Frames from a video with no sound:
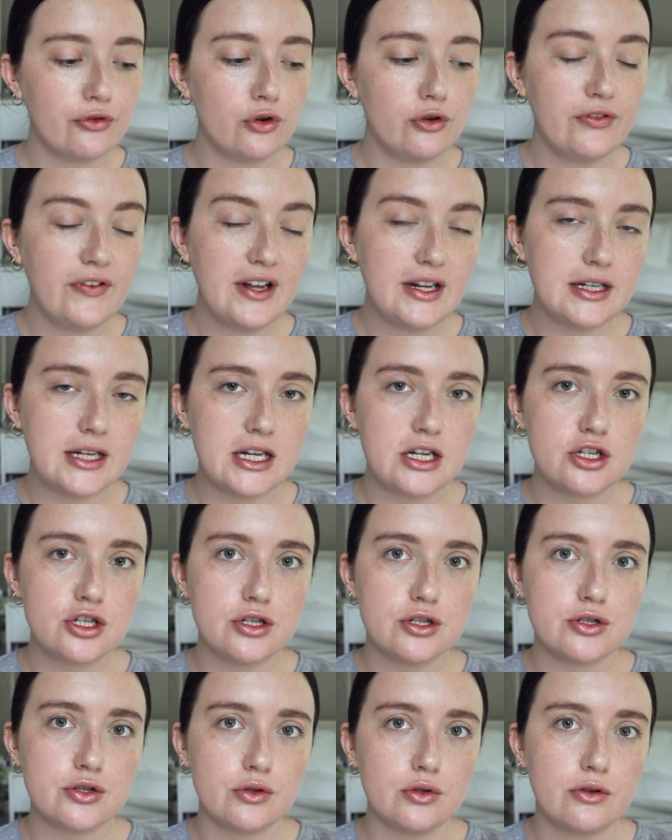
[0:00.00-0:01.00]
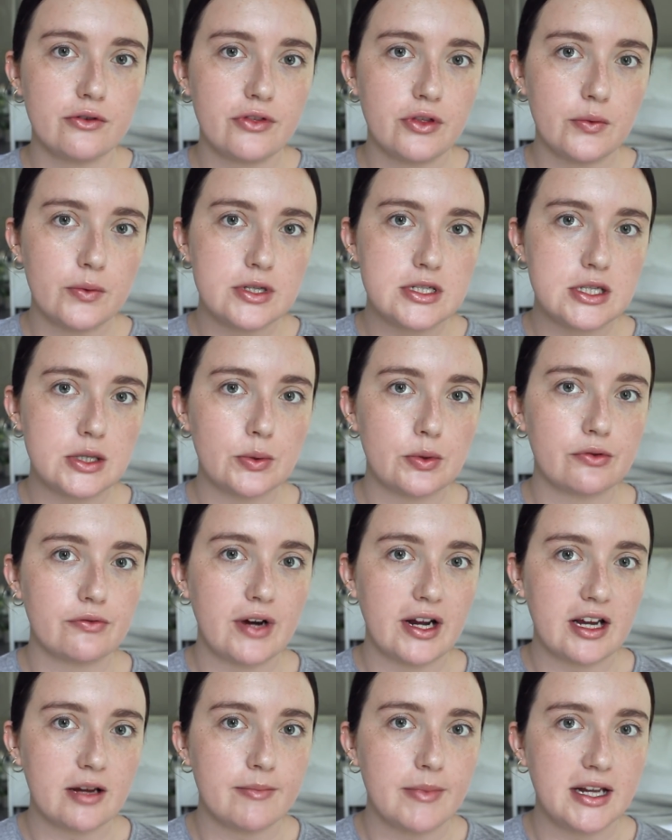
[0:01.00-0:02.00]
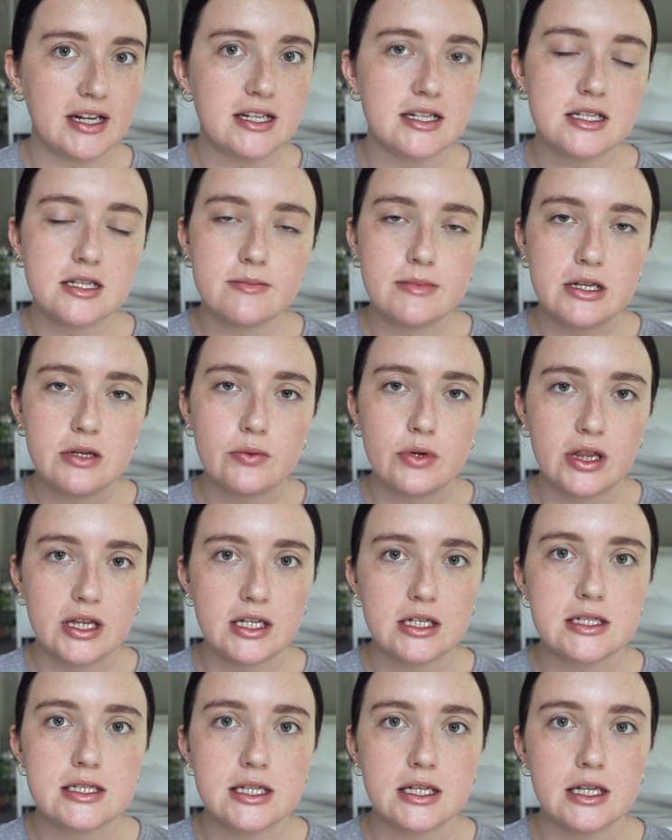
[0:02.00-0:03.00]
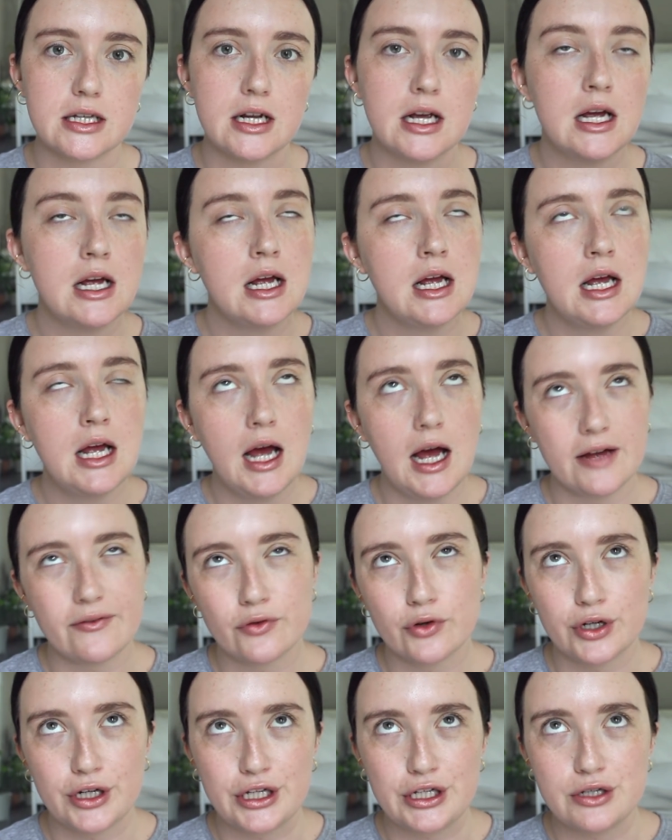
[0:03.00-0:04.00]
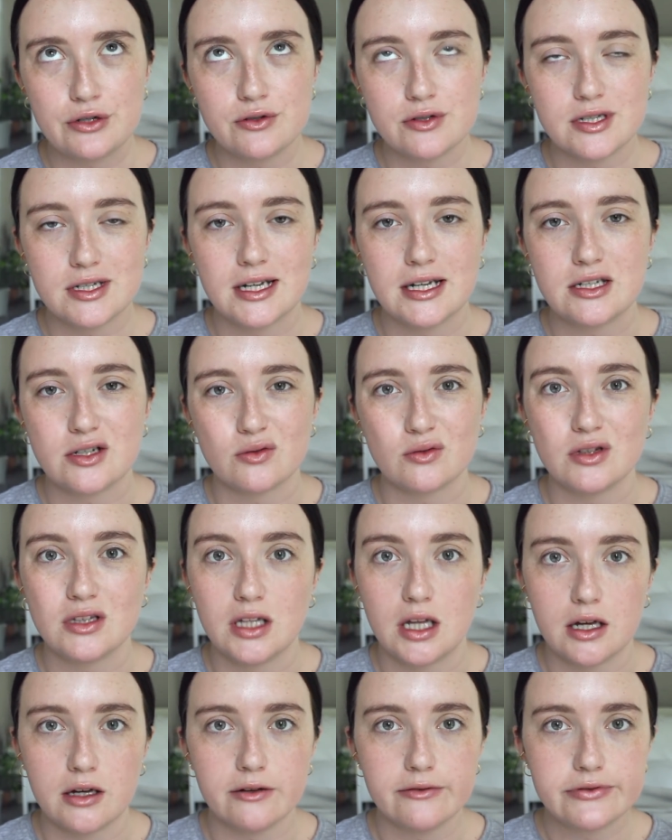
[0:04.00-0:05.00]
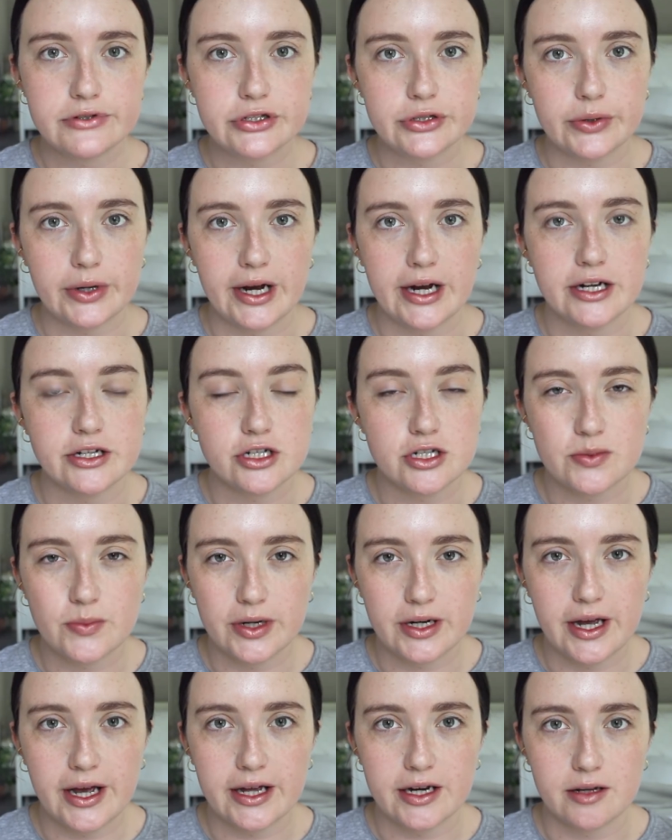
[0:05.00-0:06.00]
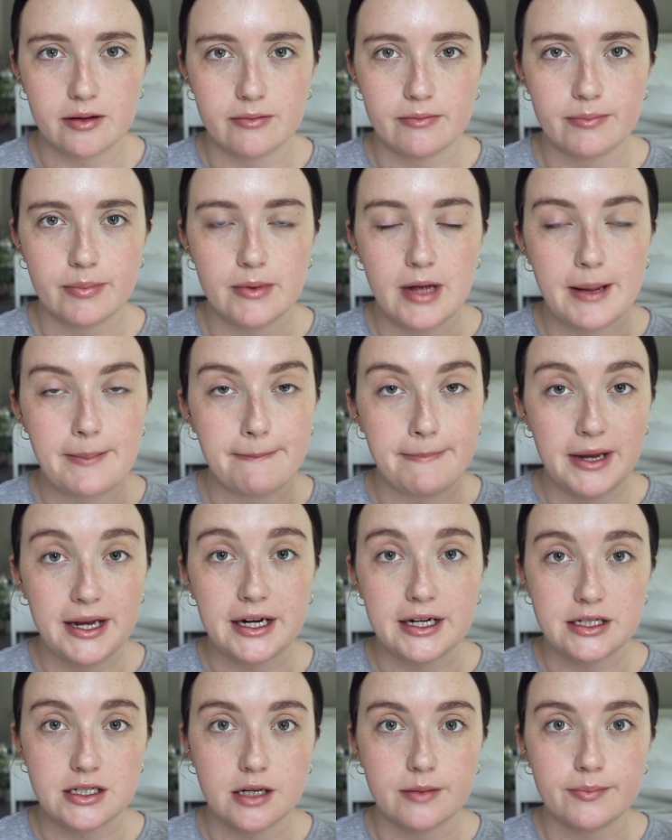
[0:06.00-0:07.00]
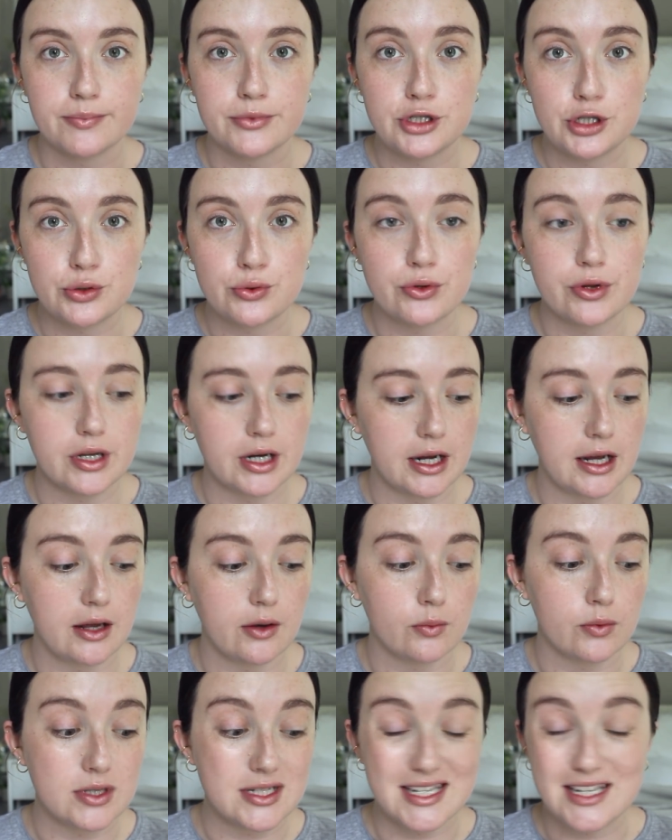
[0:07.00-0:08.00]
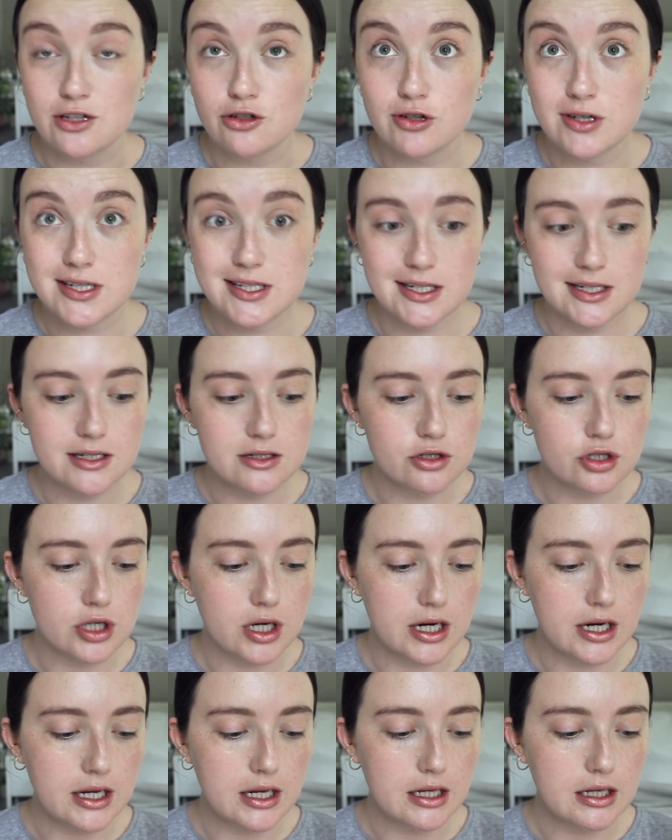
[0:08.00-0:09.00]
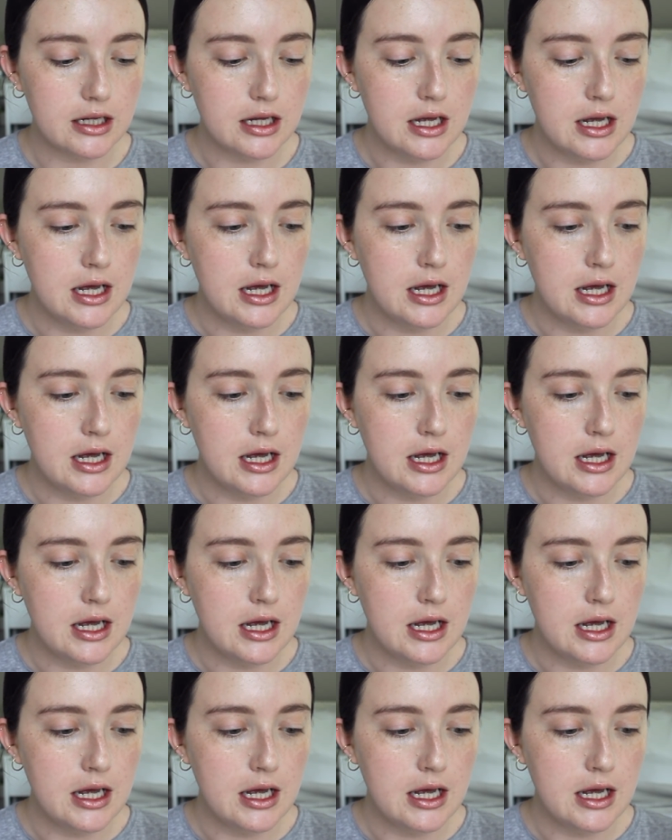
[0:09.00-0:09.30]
for foundations, all of the ones that were recommended to me were things that I've already used and I don't love, so I just went ahead and picked up 2 that I was interested in trying.